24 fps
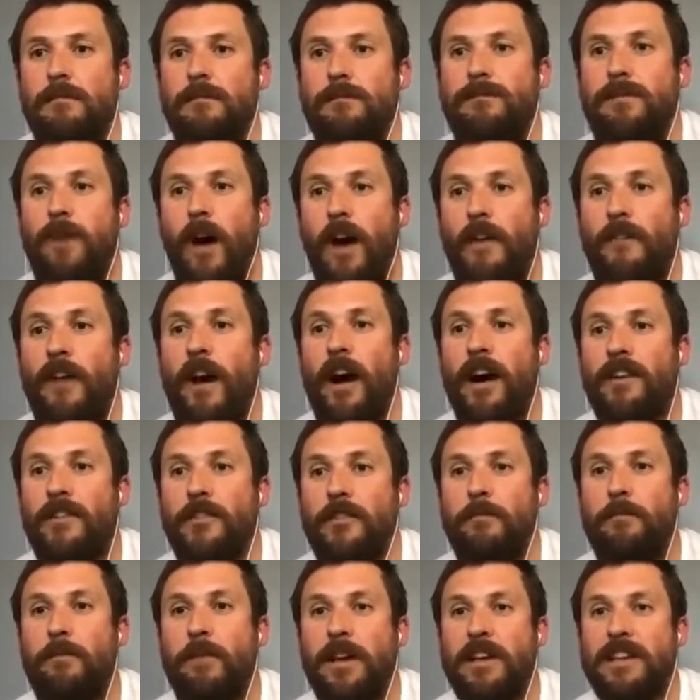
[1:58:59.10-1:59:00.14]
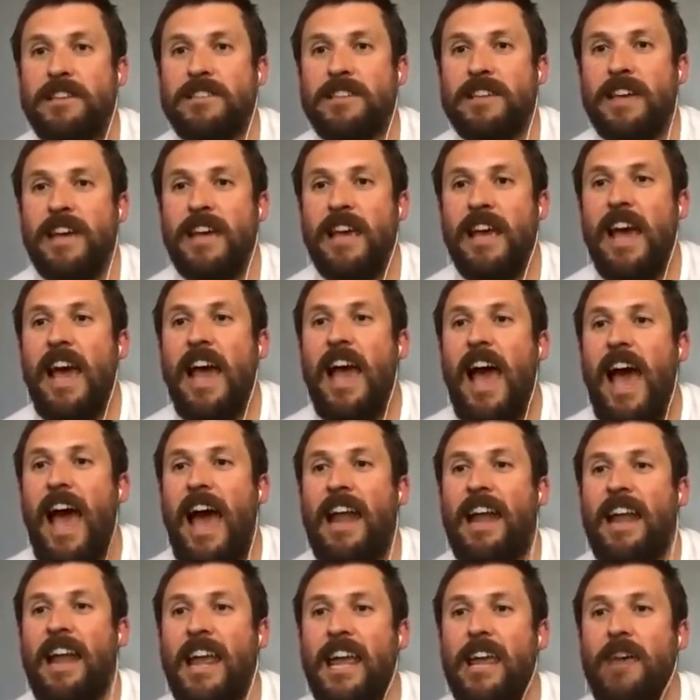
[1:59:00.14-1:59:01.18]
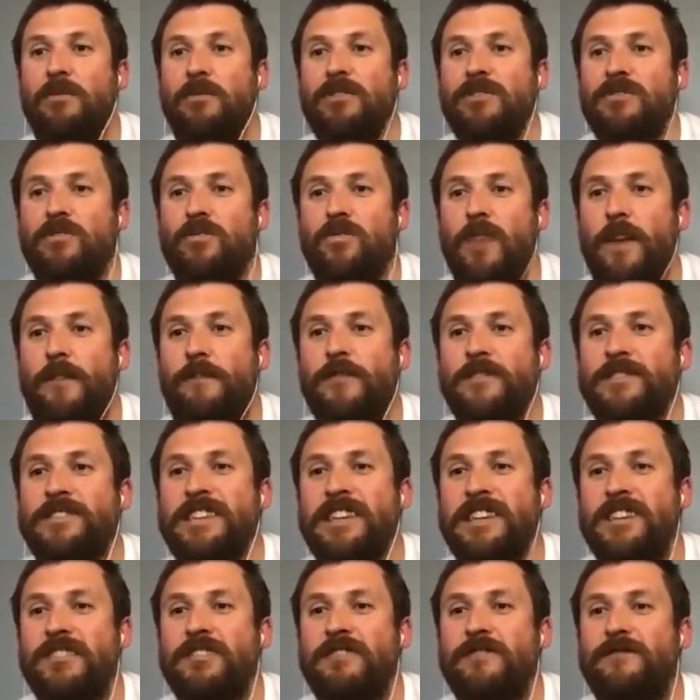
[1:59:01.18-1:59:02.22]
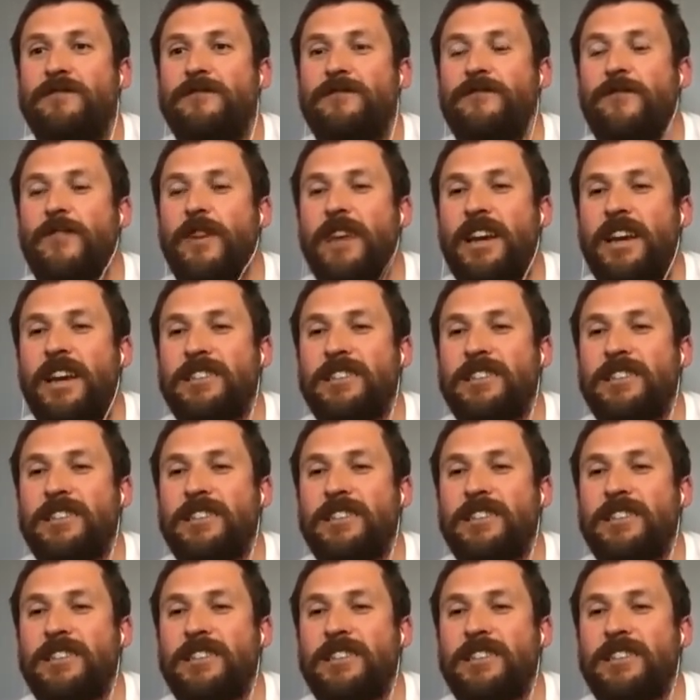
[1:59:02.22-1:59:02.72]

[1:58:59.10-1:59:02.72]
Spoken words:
500 BC. And he was referencing freaking